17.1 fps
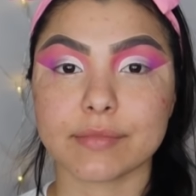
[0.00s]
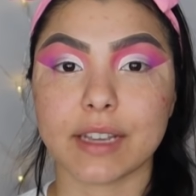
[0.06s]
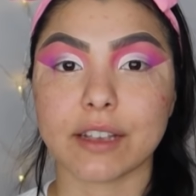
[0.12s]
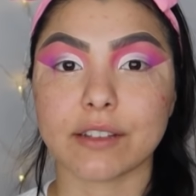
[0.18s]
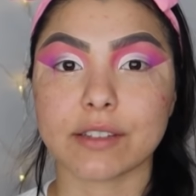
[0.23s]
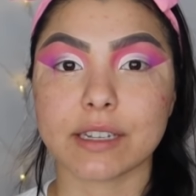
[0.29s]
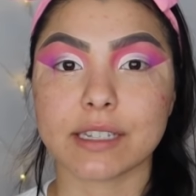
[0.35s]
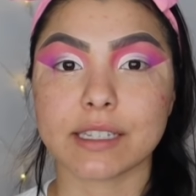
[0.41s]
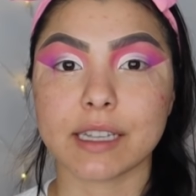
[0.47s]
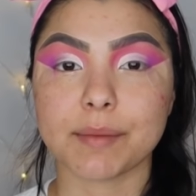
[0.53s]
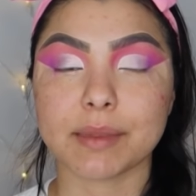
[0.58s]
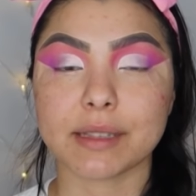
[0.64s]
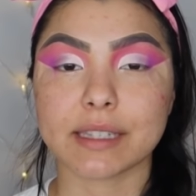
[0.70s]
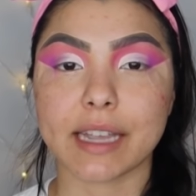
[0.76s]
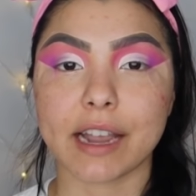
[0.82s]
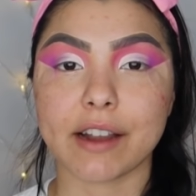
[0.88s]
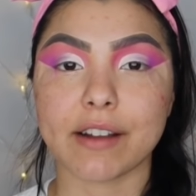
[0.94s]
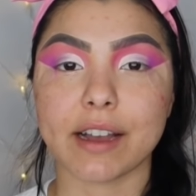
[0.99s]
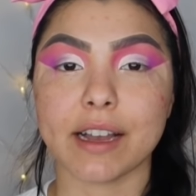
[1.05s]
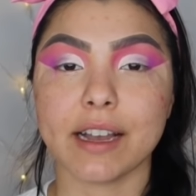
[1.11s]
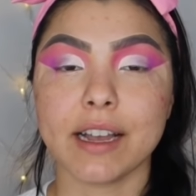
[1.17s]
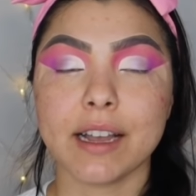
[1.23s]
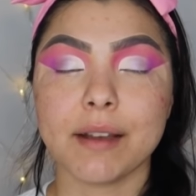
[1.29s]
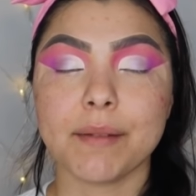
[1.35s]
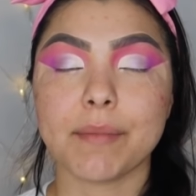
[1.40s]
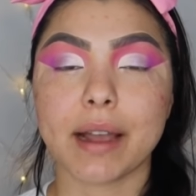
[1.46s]
I was gonna say mascara,
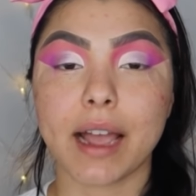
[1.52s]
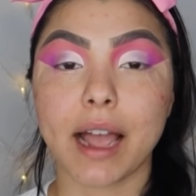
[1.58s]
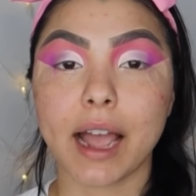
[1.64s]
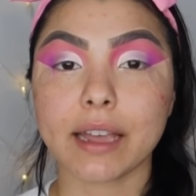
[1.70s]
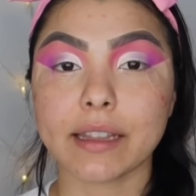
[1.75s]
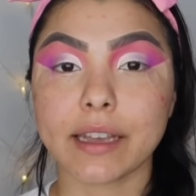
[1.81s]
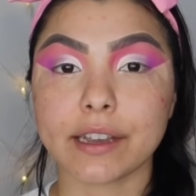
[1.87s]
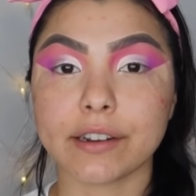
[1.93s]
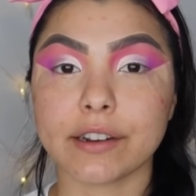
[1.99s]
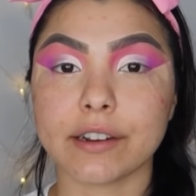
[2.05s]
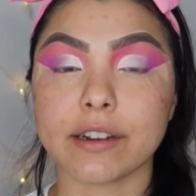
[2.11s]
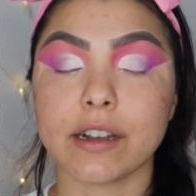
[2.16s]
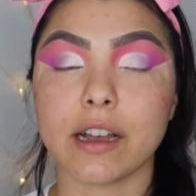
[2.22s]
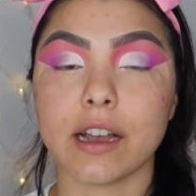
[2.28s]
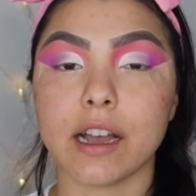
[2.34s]
my eyeliner,